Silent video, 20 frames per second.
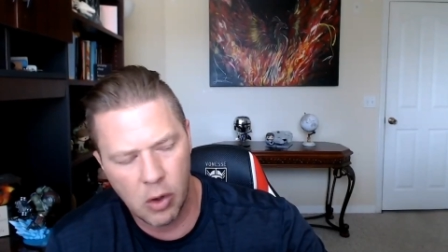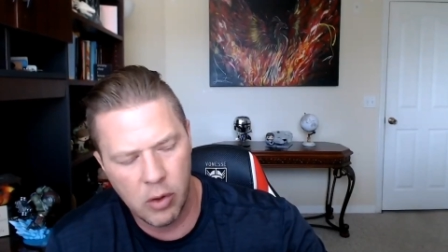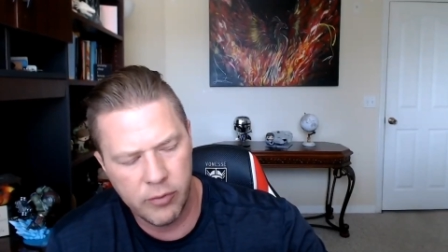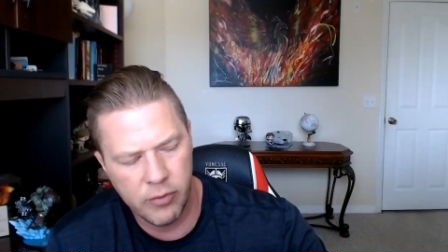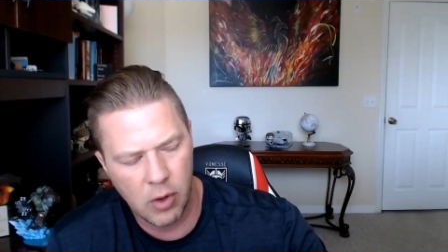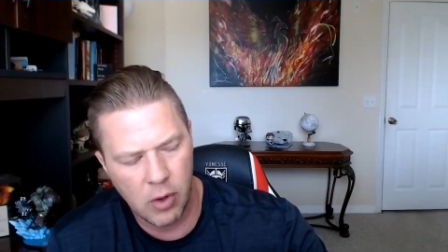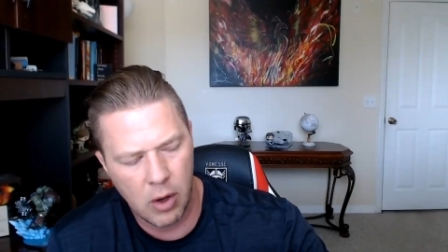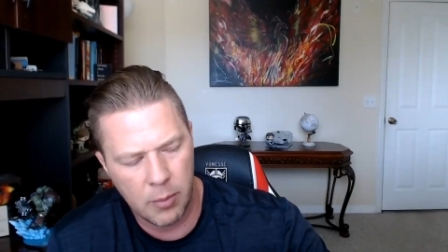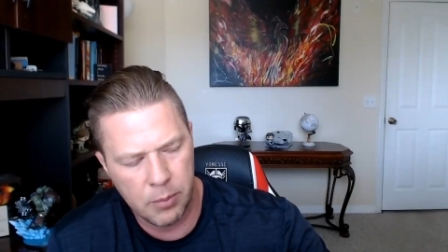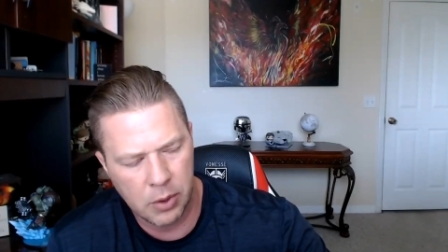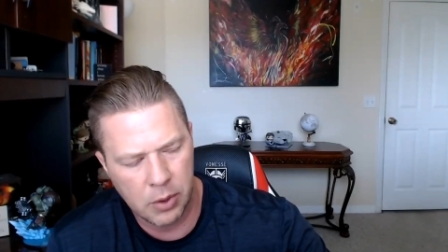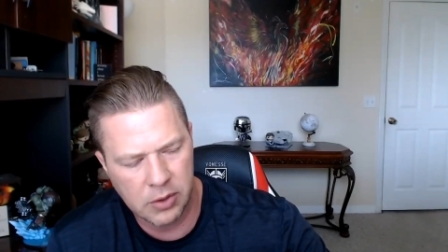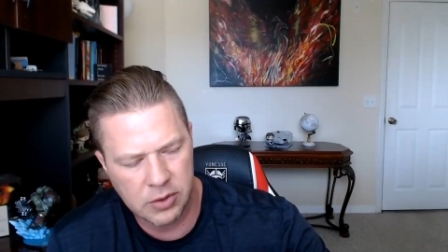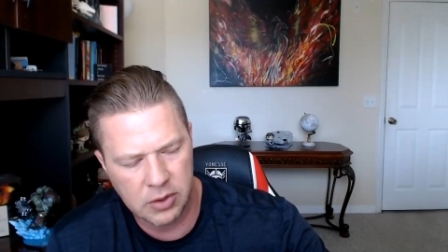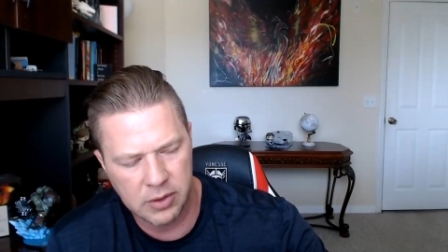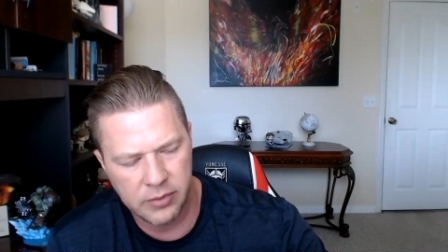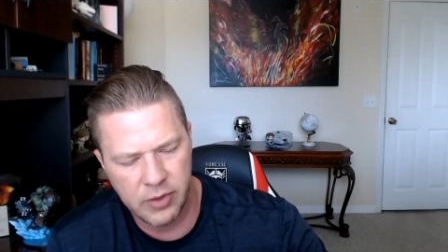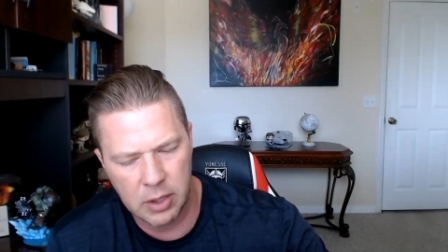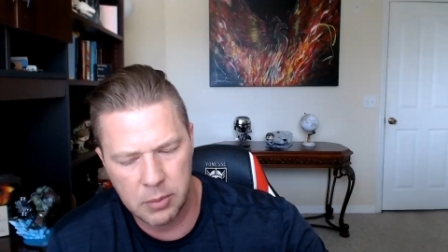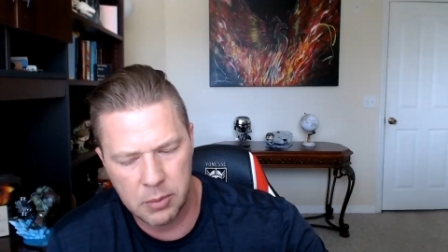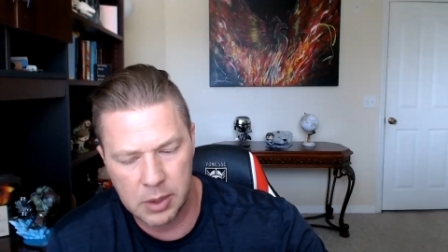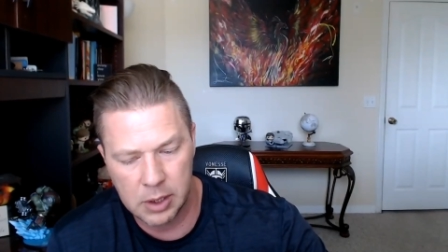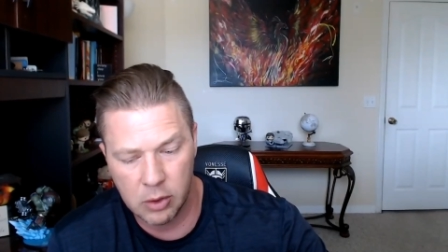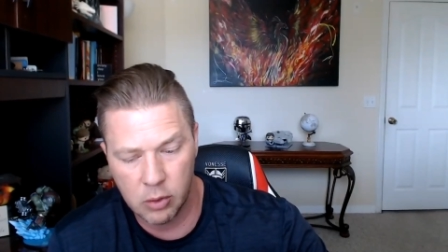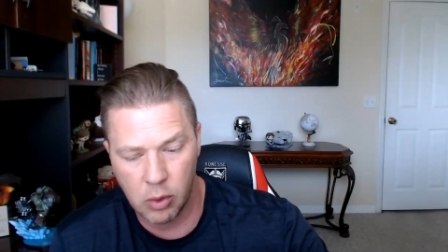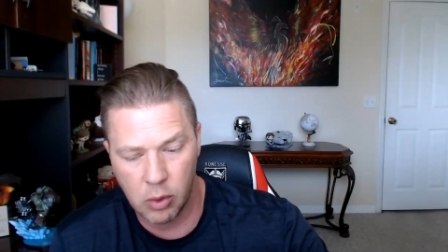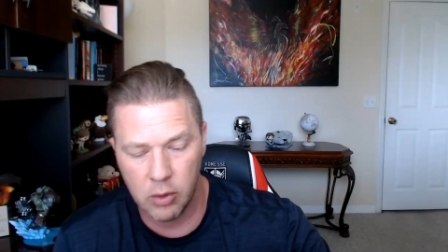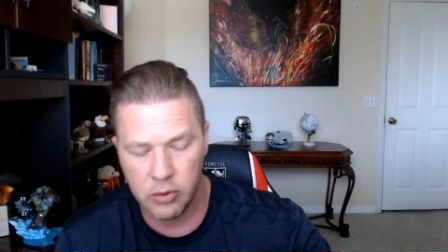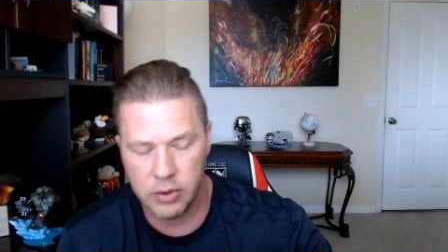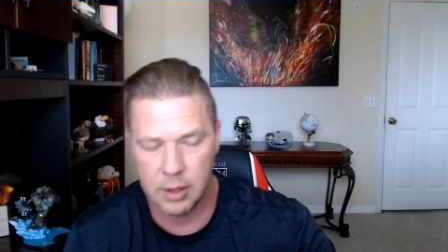Overall personal development,
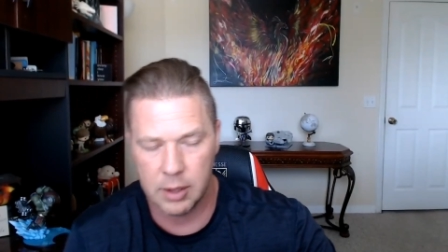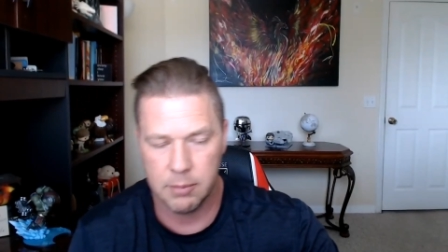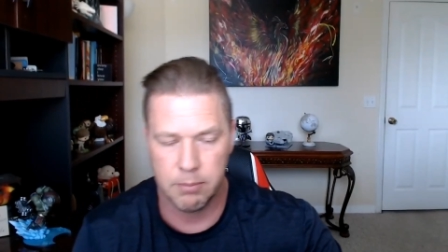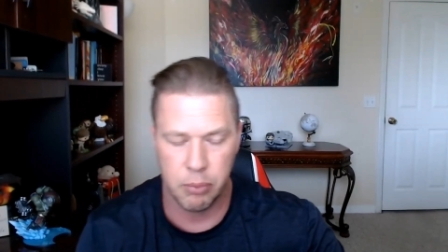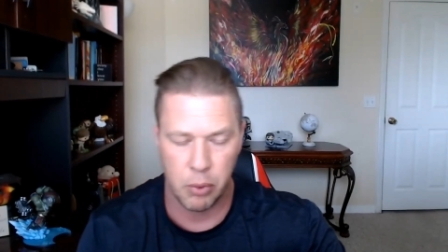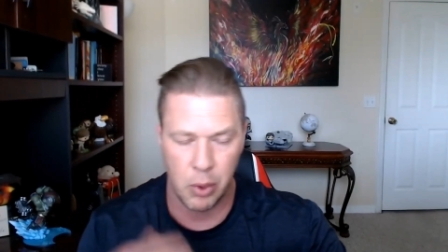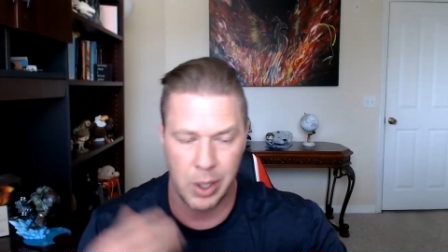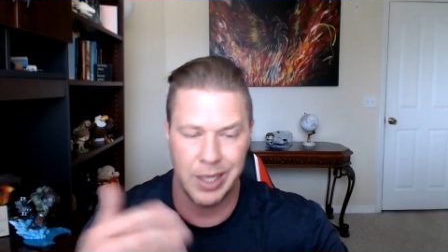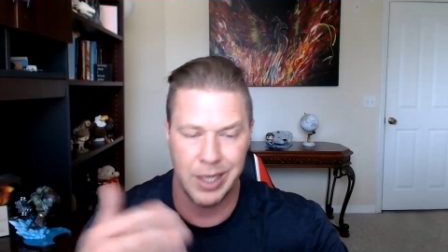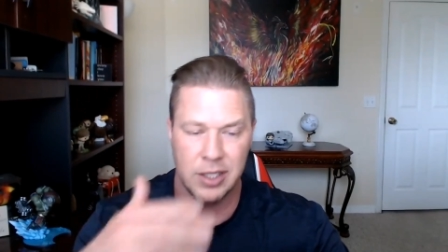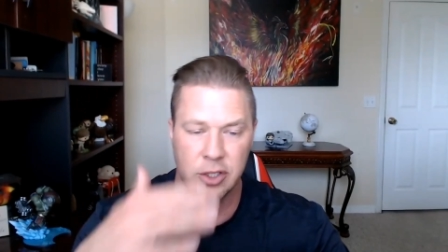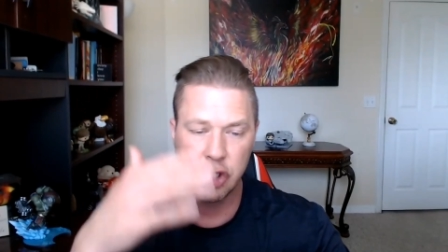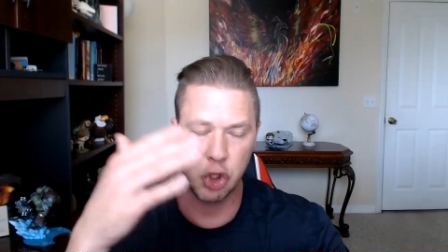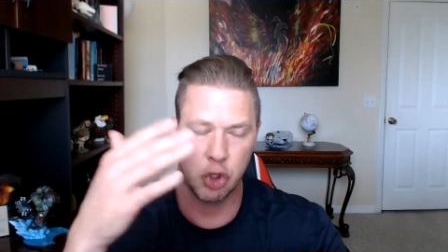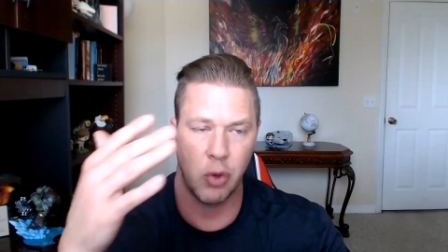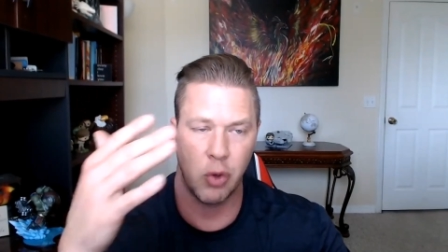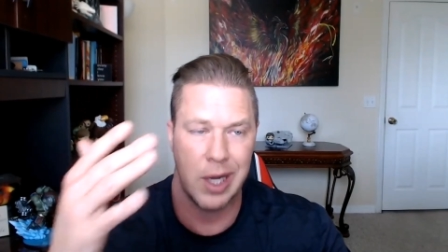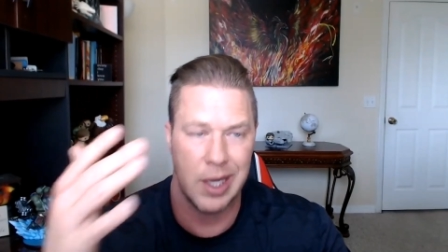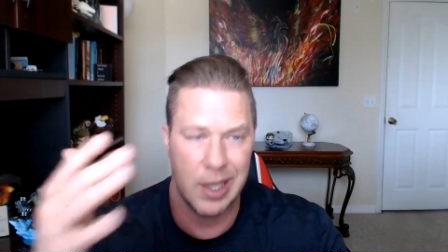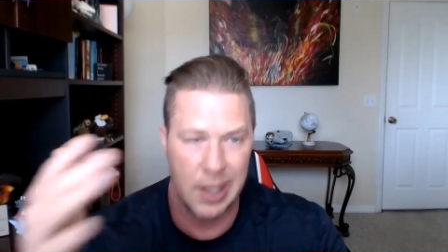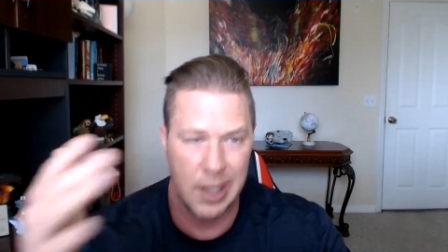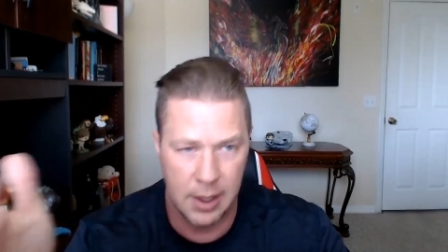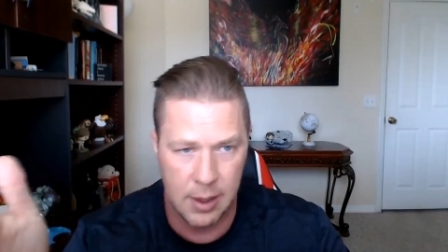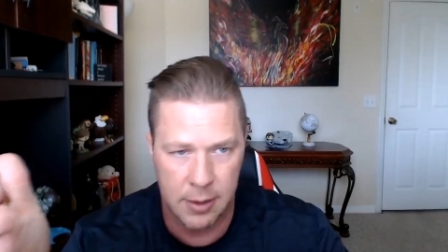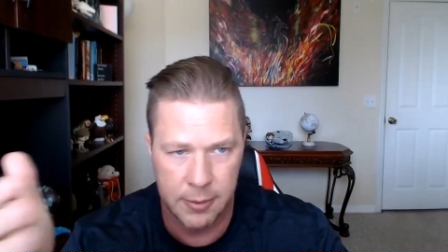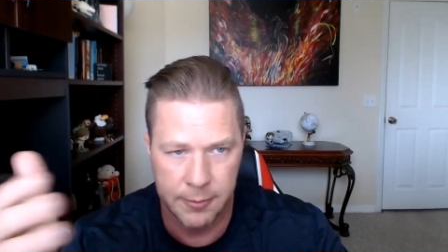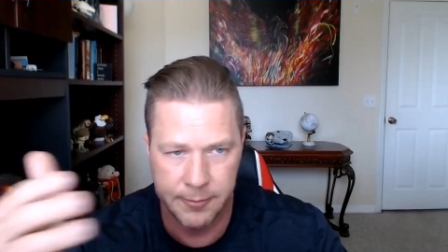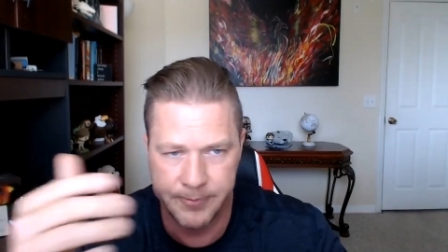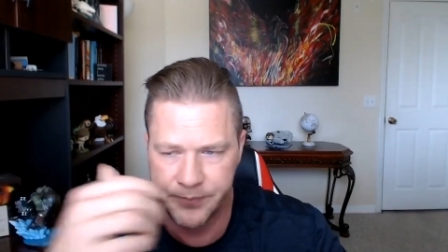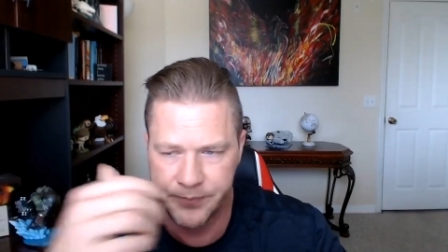growth, and brain
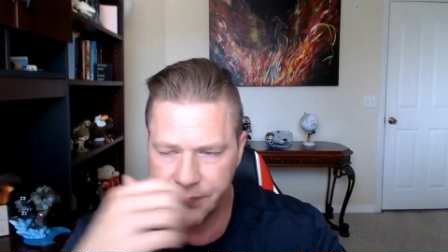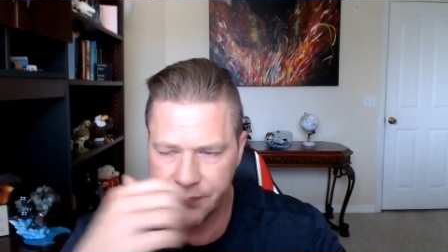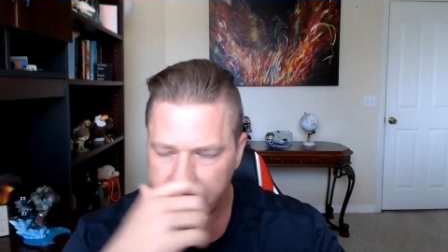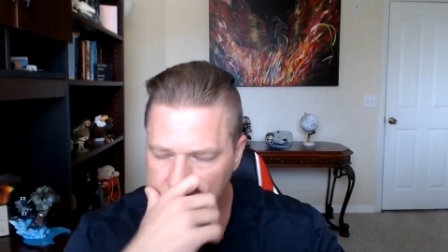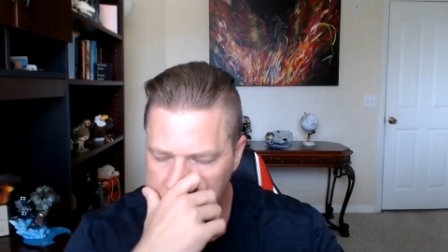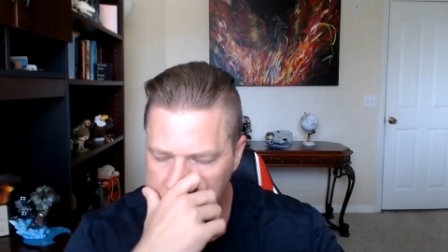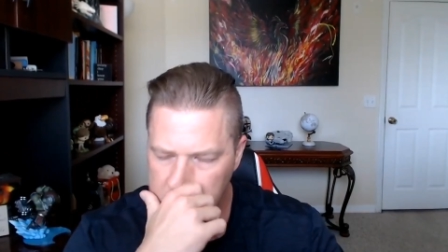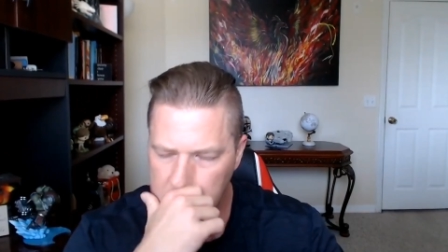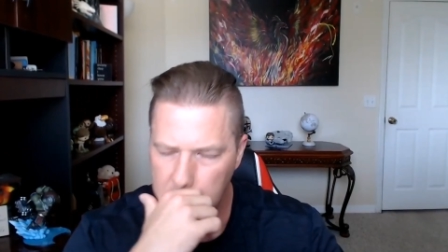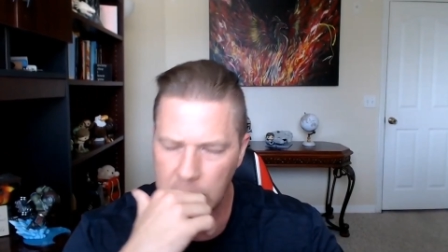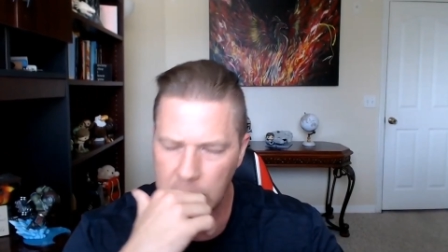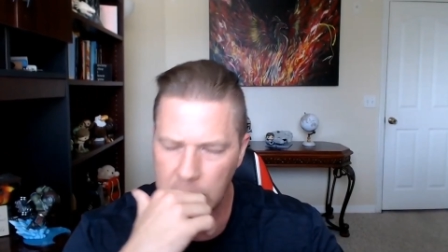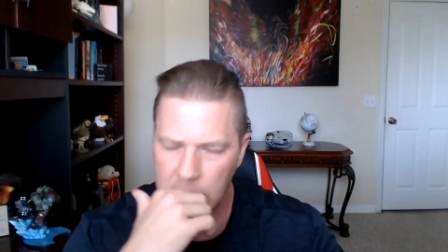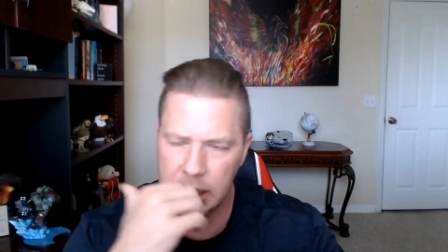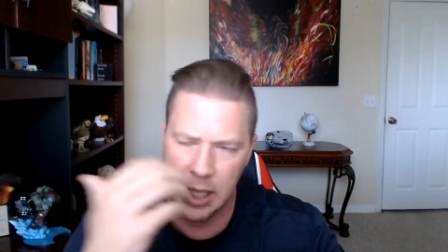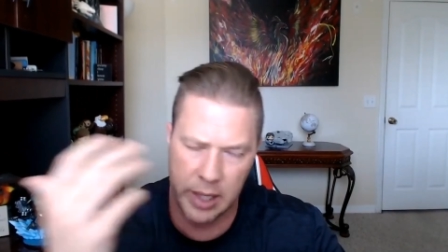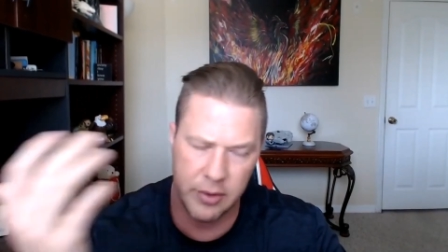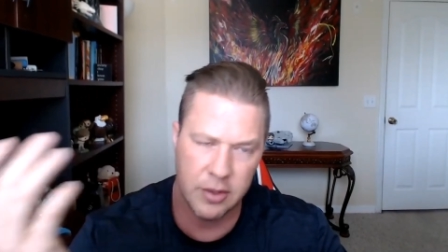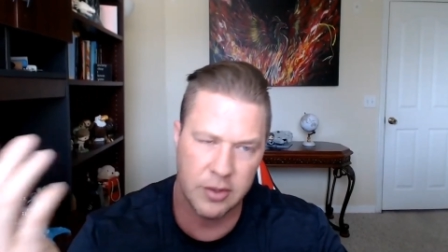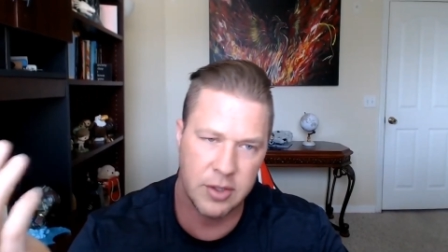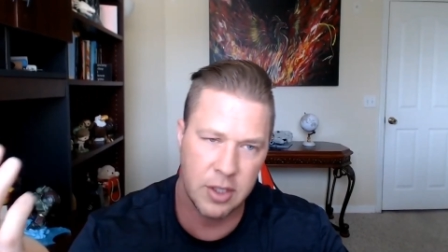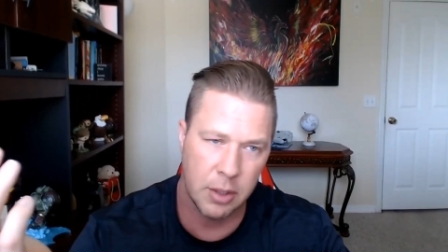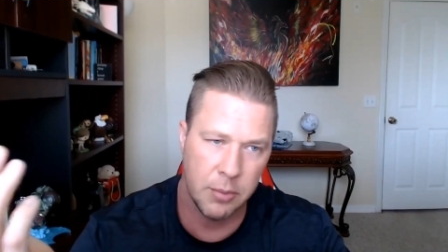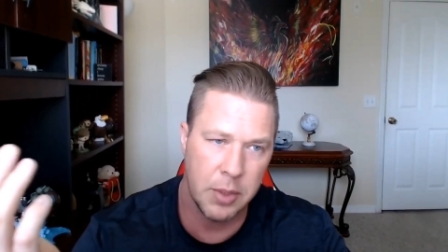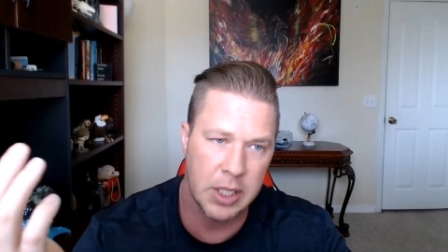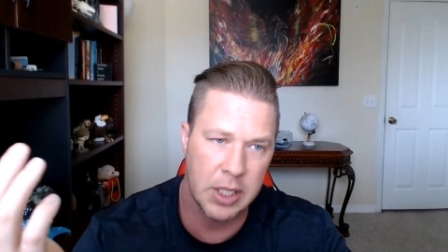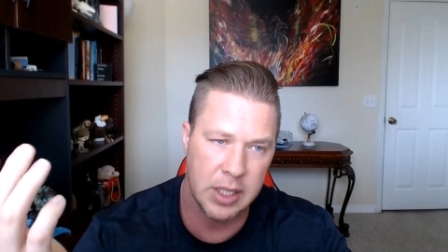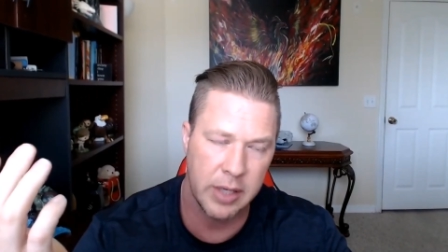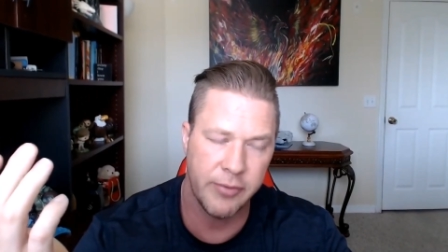training, yeah, there's going to be a